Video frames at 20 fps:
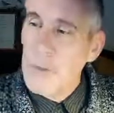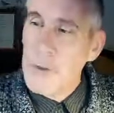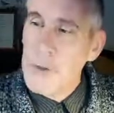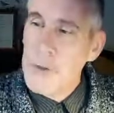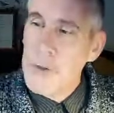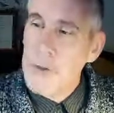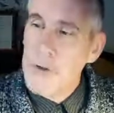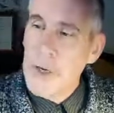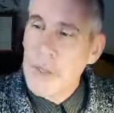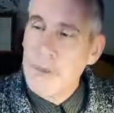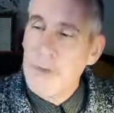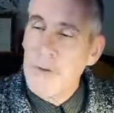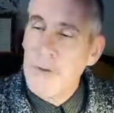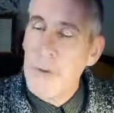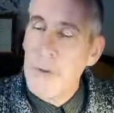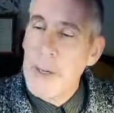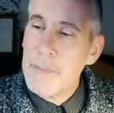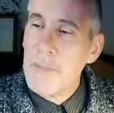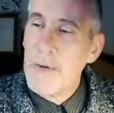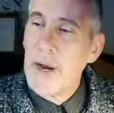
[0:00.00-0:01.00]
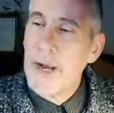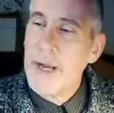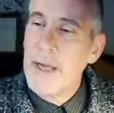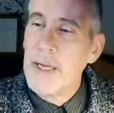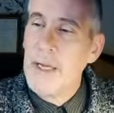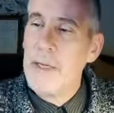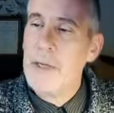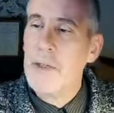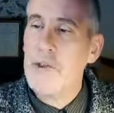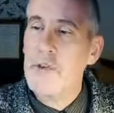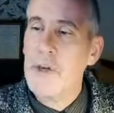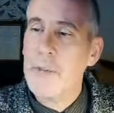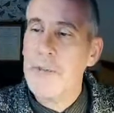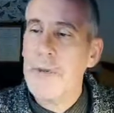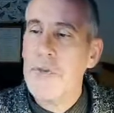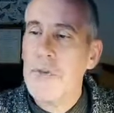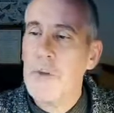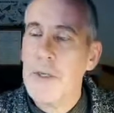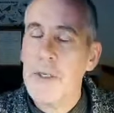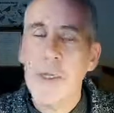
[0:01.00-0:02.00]
shrubs for windbreak, and
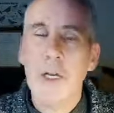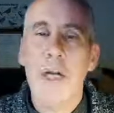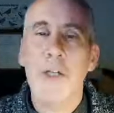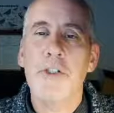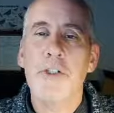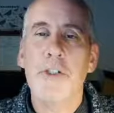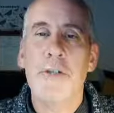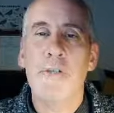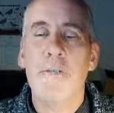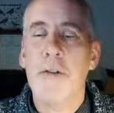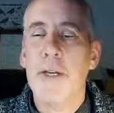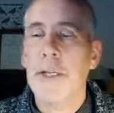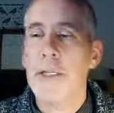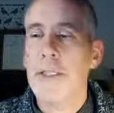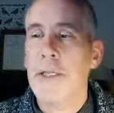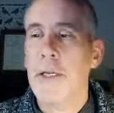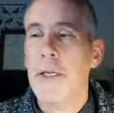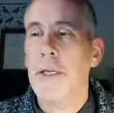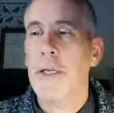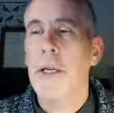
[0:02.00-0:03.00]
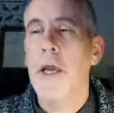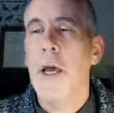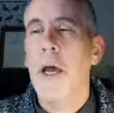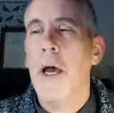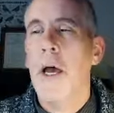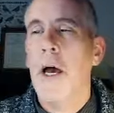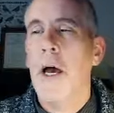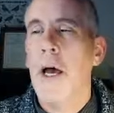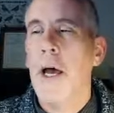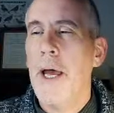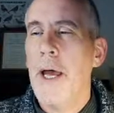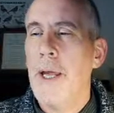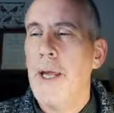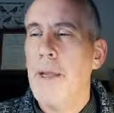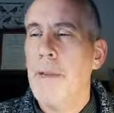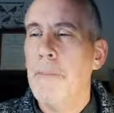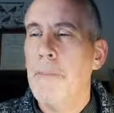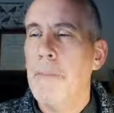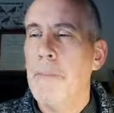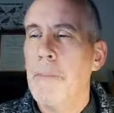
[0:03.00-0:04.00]
shrubs for nitrogen fixing.
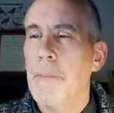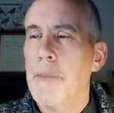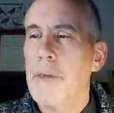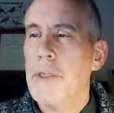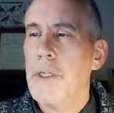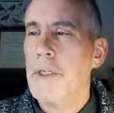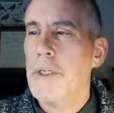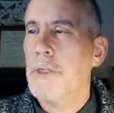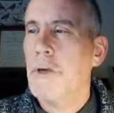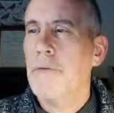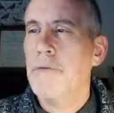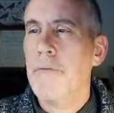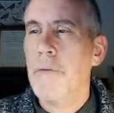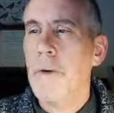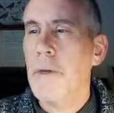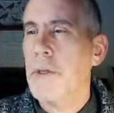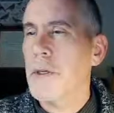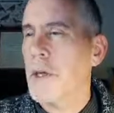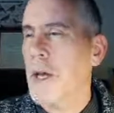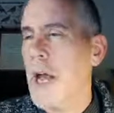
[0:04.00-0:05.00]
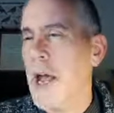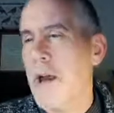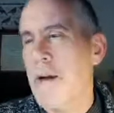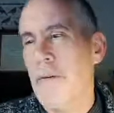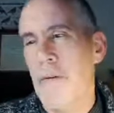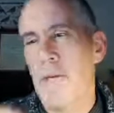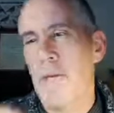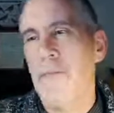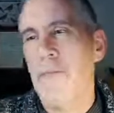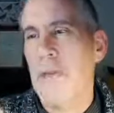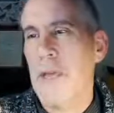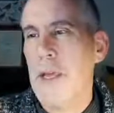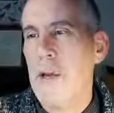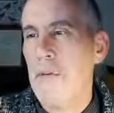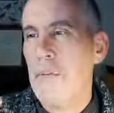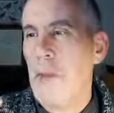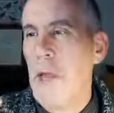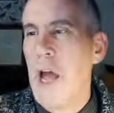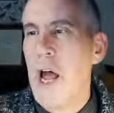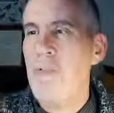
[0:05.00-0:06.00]
Um, so soft fruit. Eh,
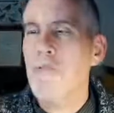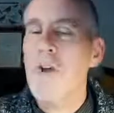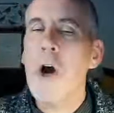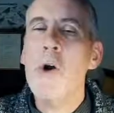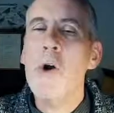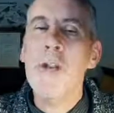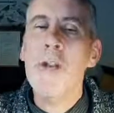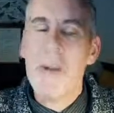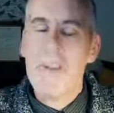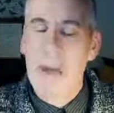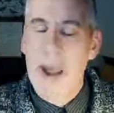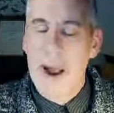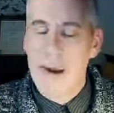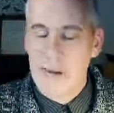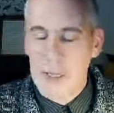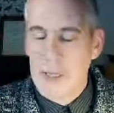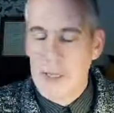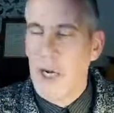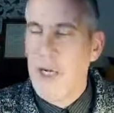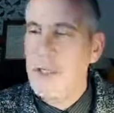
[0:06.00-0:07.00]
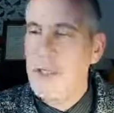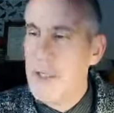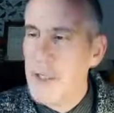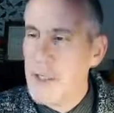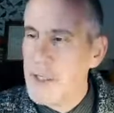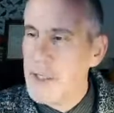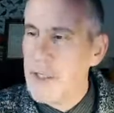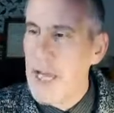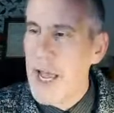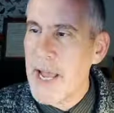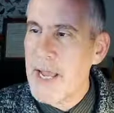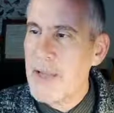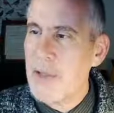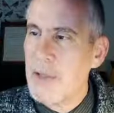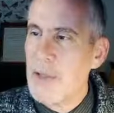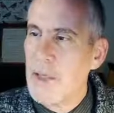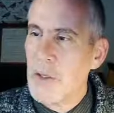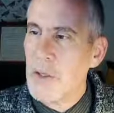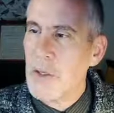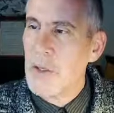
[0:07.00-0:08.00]
Aronia berries, I t- say
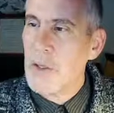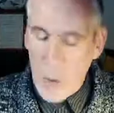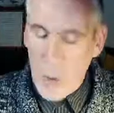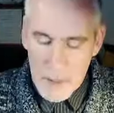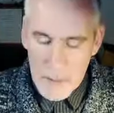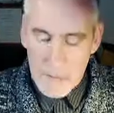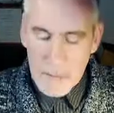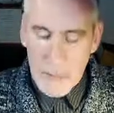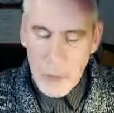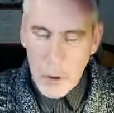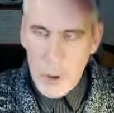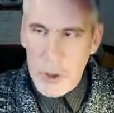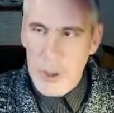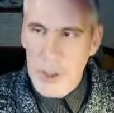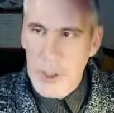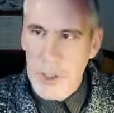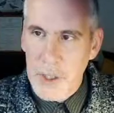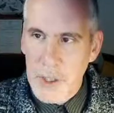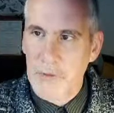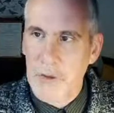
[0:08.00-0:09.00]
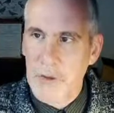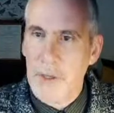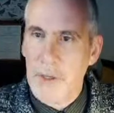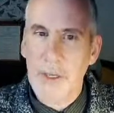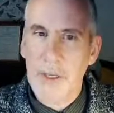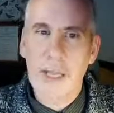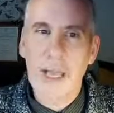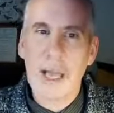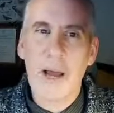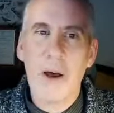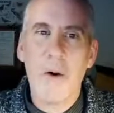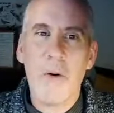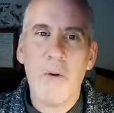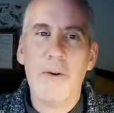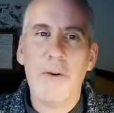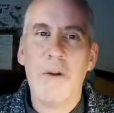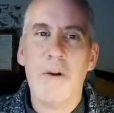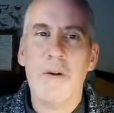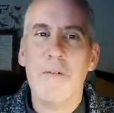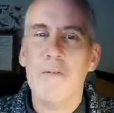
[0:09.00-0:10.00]
there's the one bush that if you can get
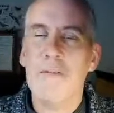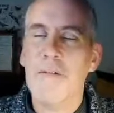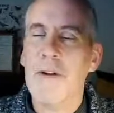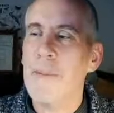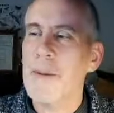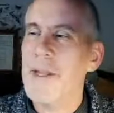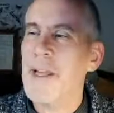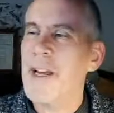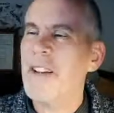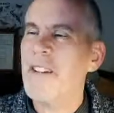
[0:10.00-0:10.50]
hold of, I mean